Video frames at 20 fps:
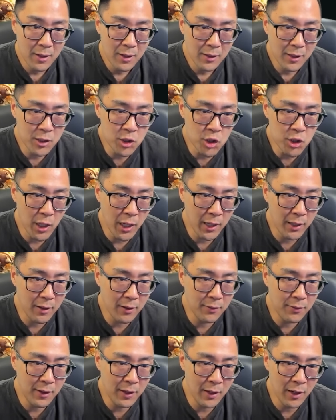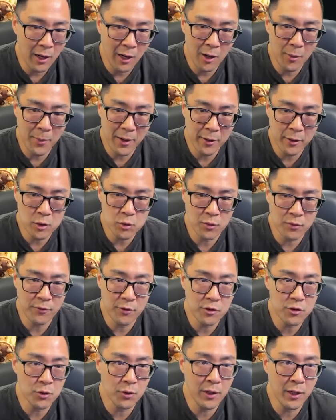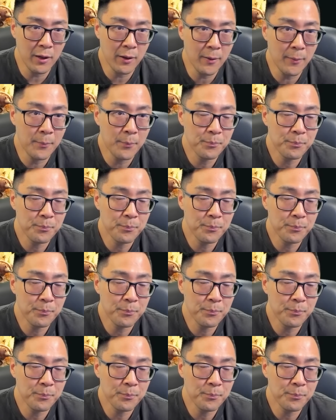let's take the Airbender's Reversal here.